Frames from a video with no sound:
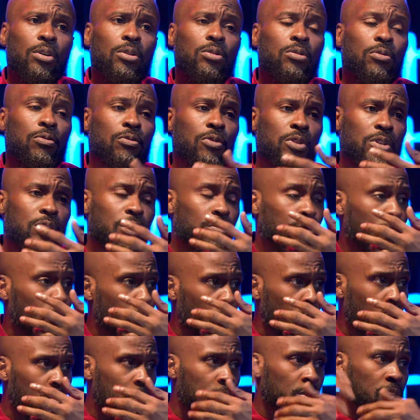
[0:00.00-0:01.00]
to visit
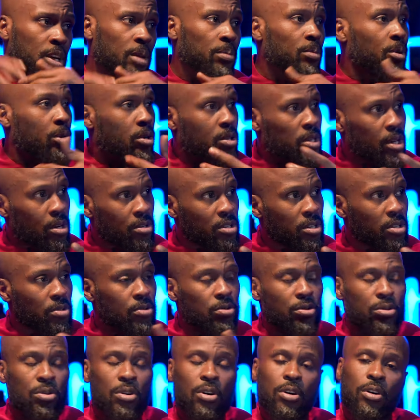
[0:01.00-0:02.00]
from upstate because I was in
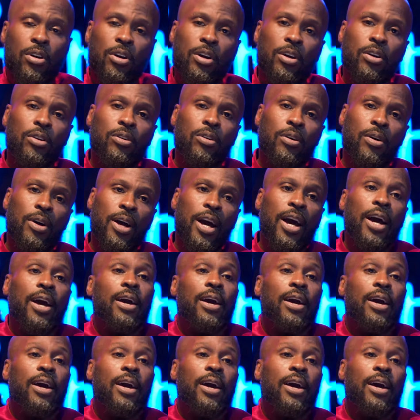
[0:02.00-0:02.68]
New York, you know.